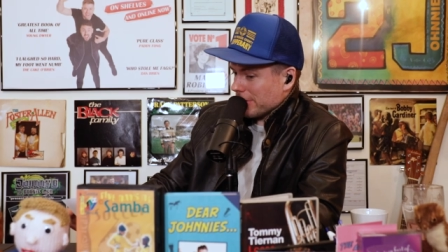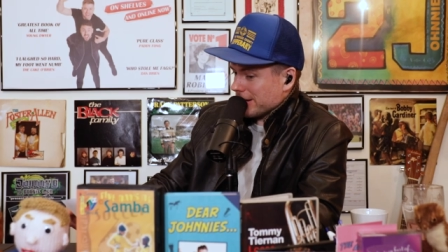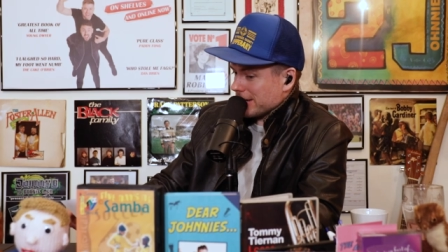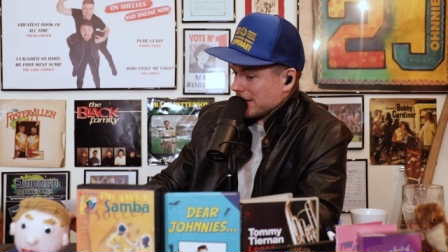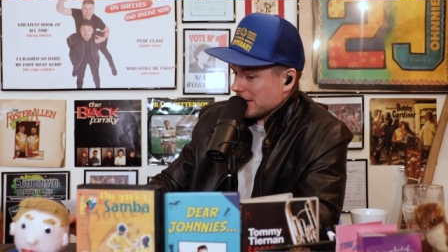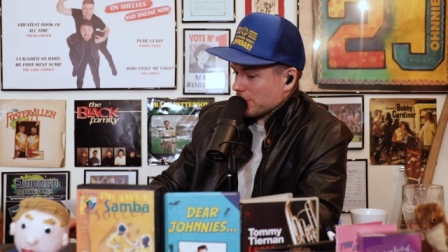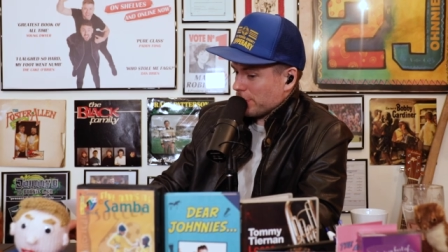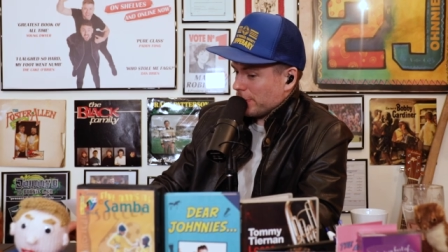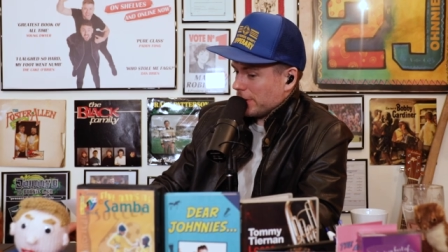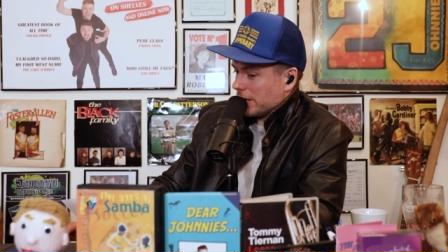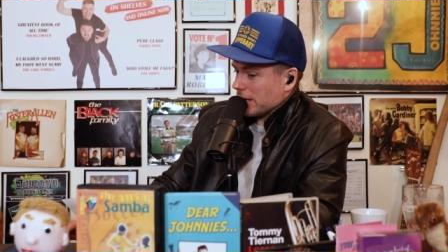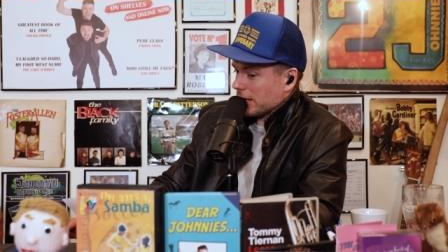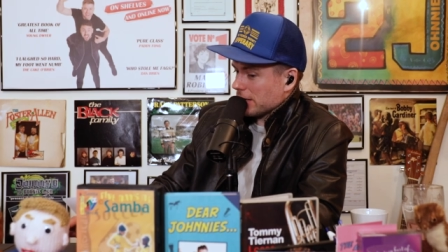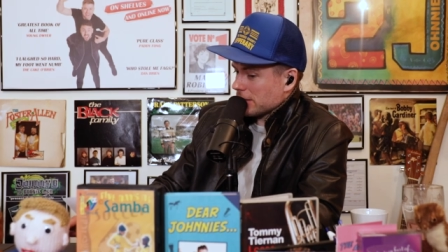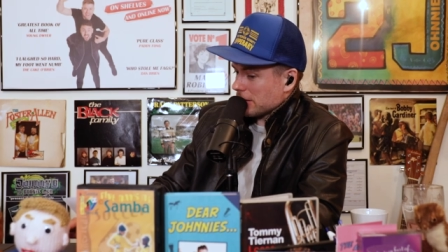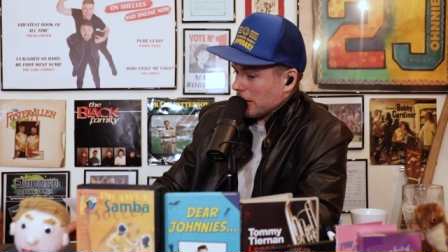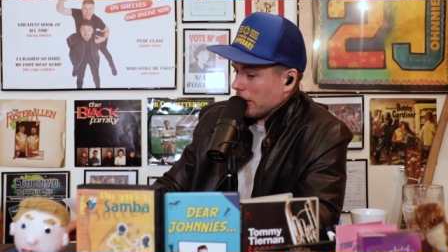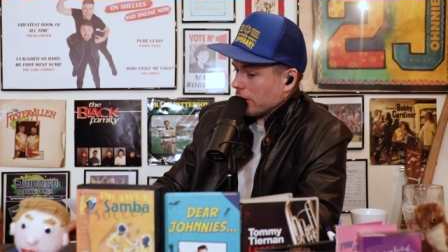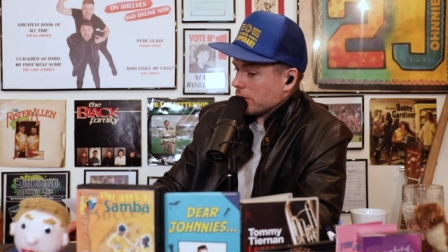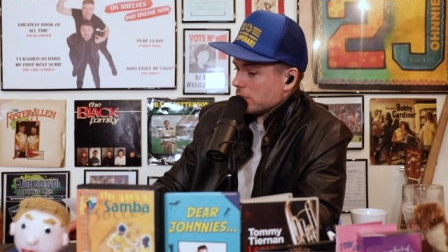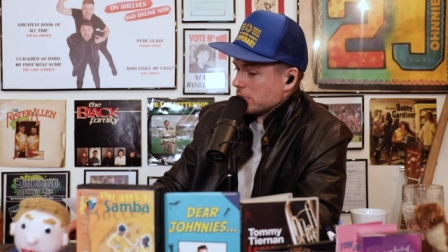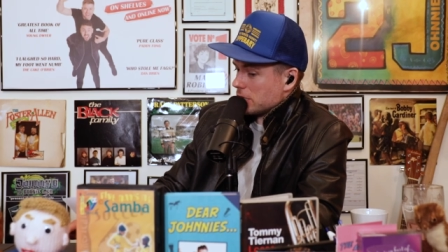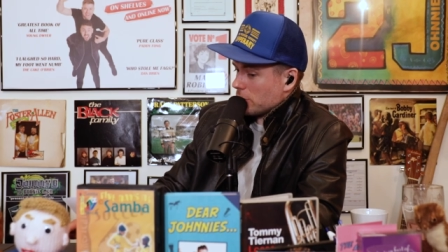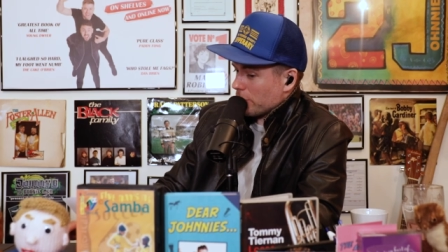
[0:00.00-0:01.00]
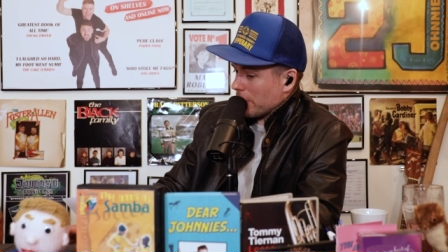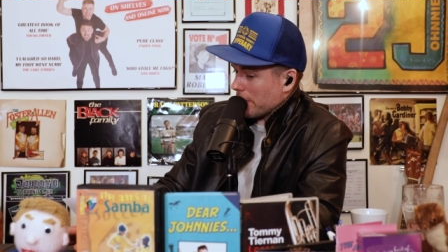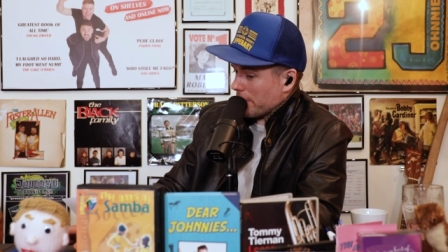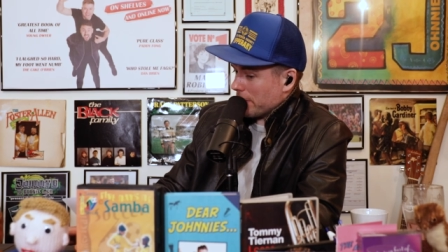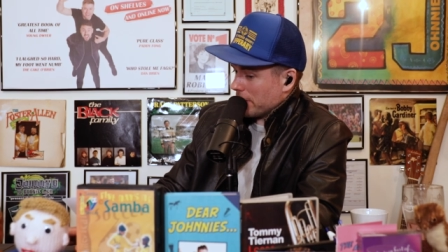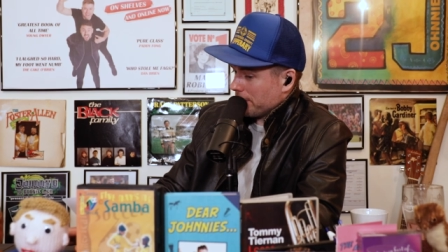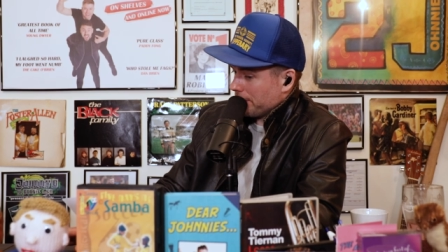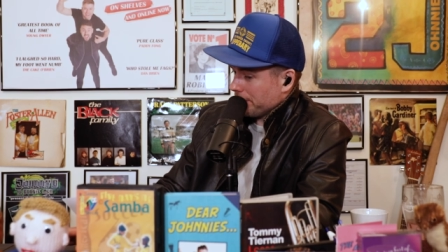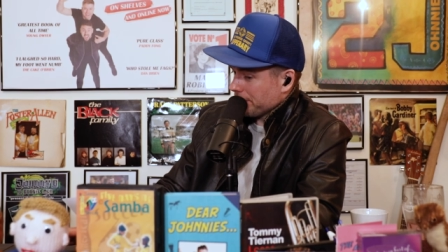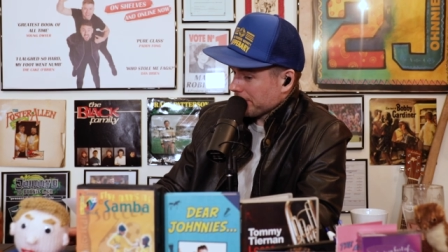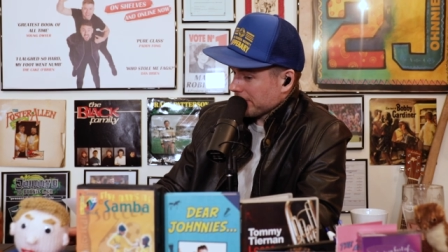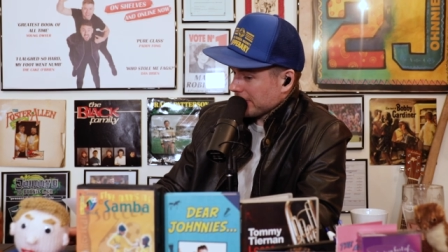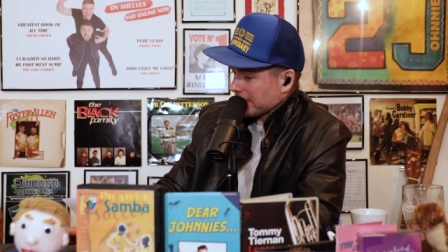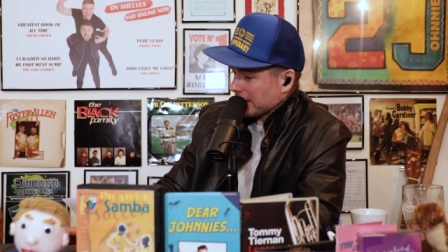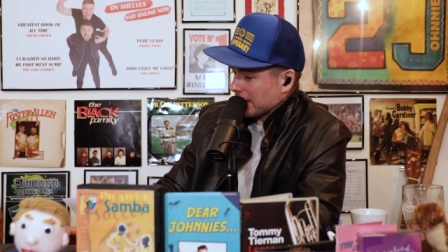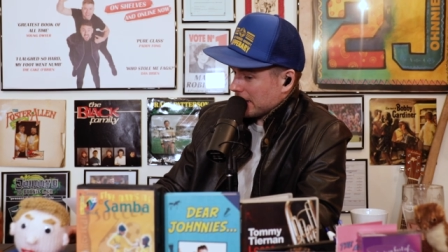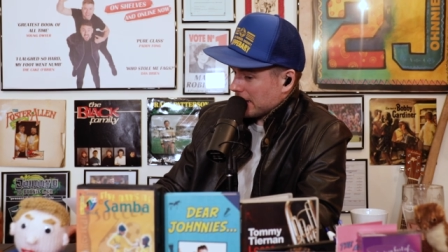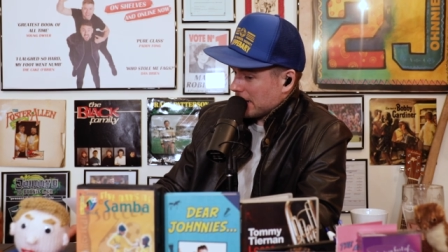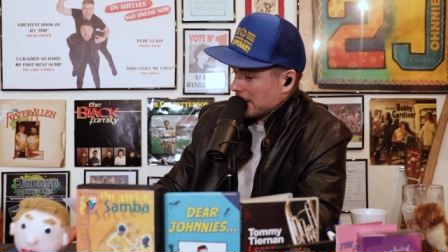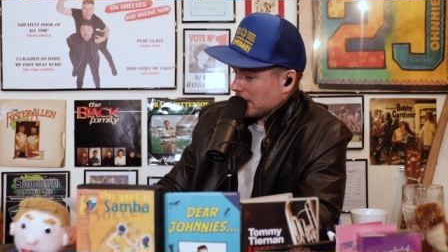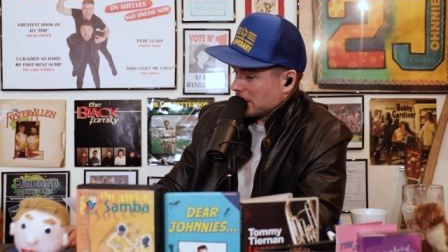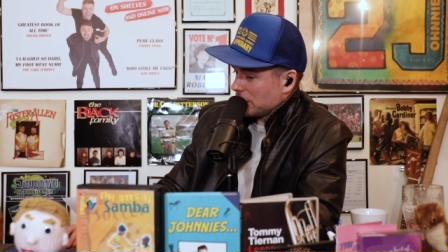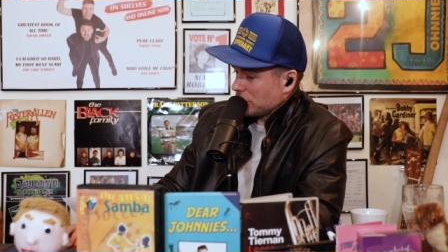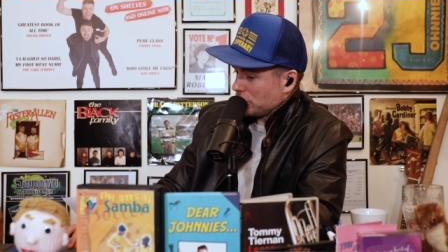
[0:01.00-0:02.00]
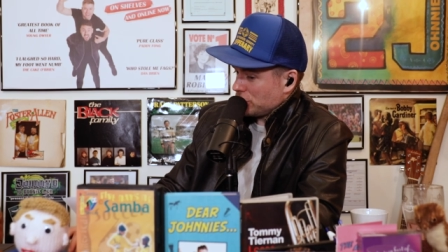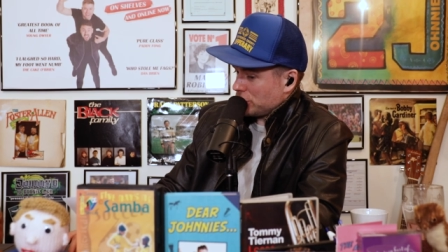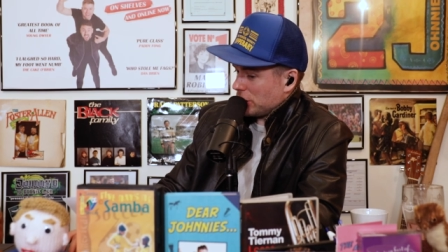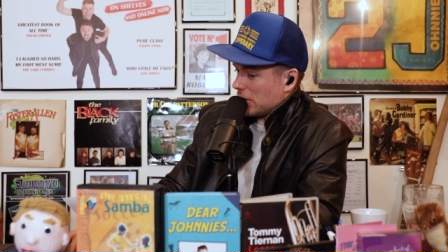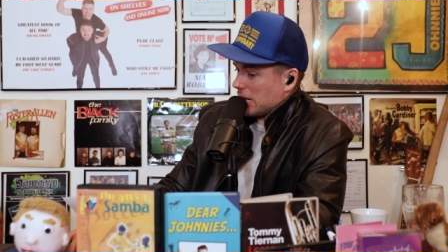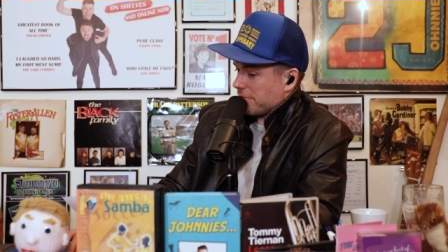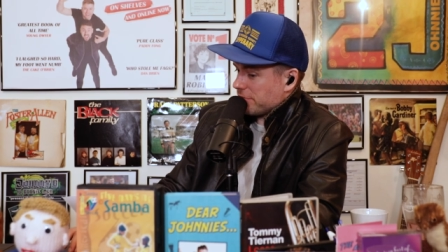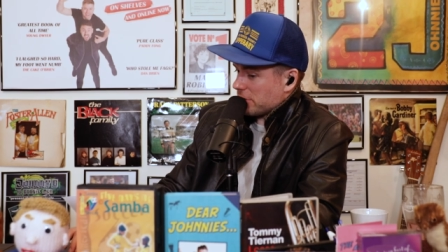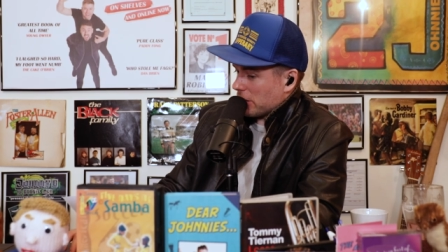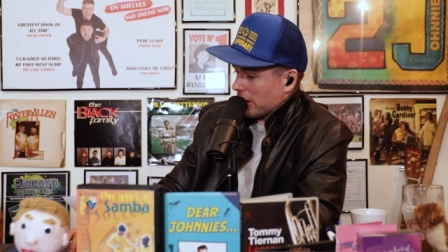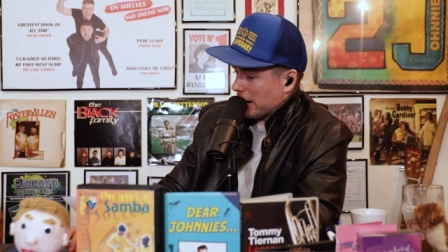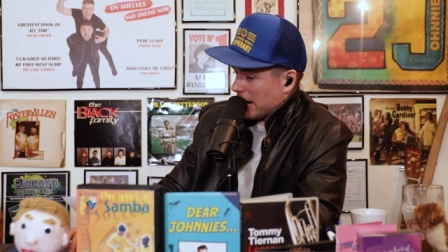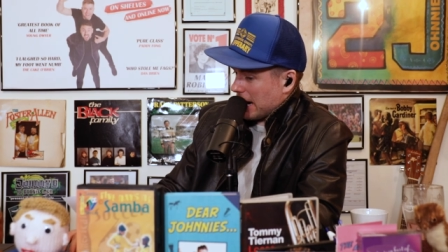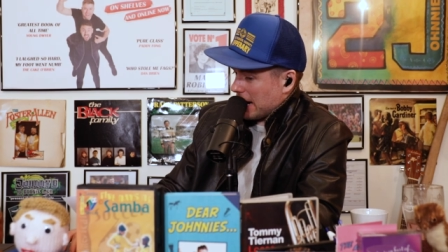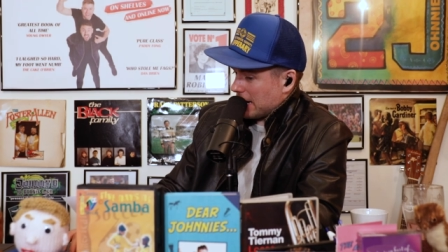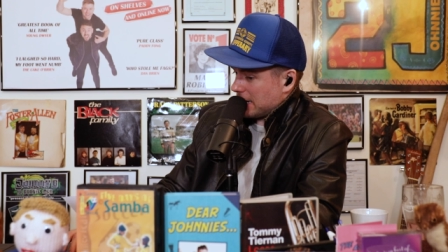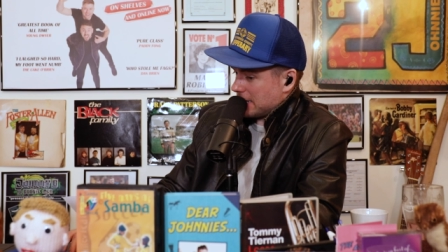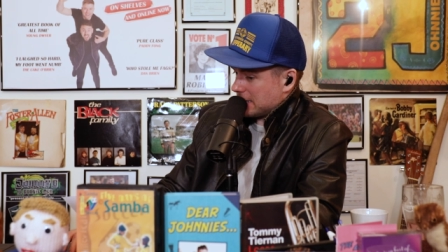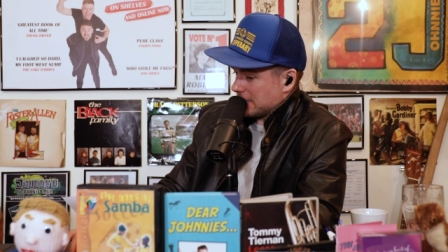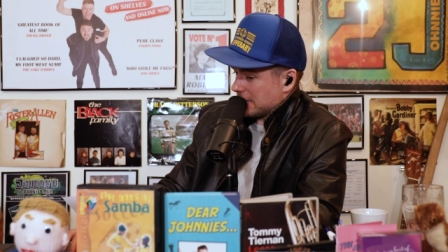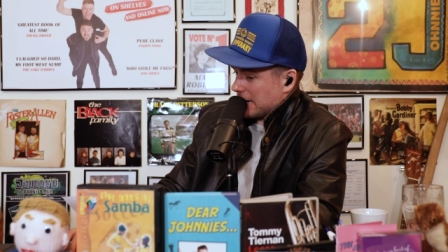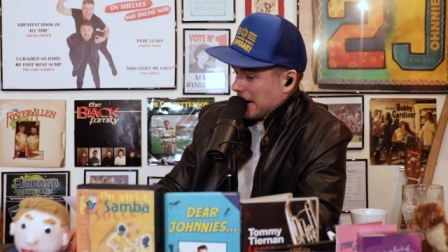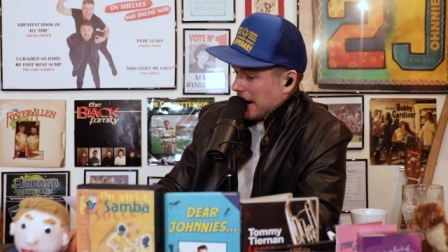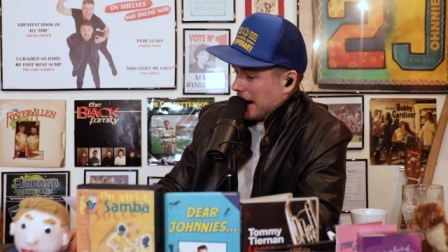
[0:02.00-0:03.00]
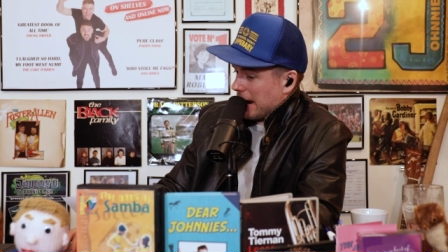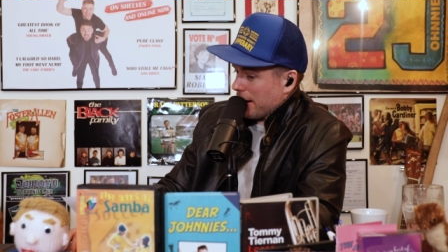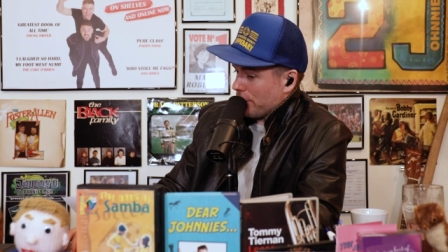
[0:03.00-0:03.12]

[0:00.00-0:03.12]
but this week, 30 women shaved their heads